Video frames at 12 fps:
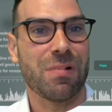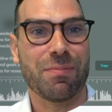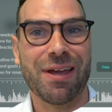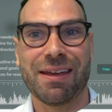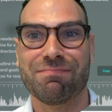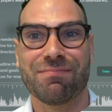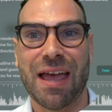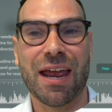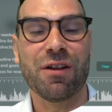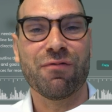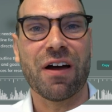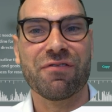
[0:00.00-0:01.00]
maybe
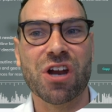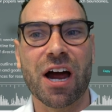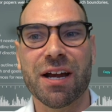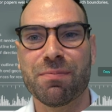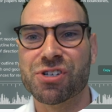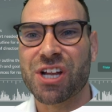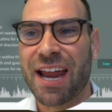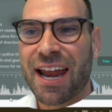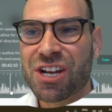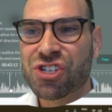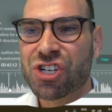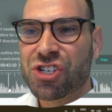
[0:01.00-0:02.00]
85, 90%.
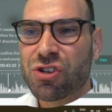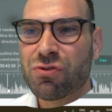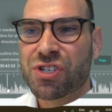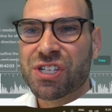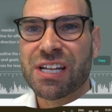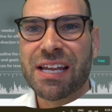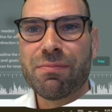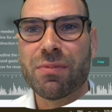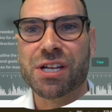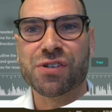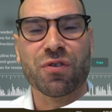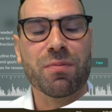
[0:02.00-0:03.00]
And it's just so
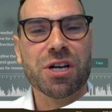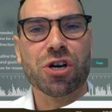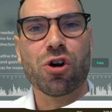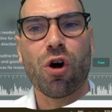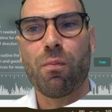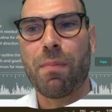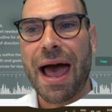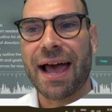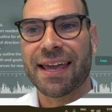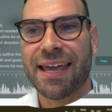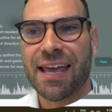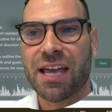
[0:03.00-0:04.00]
seamless for me to go
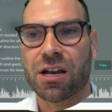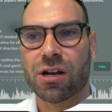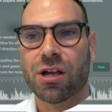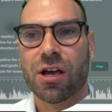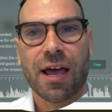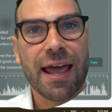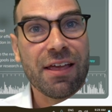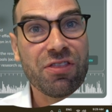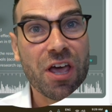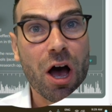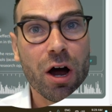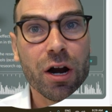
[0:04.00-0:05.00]
back in in the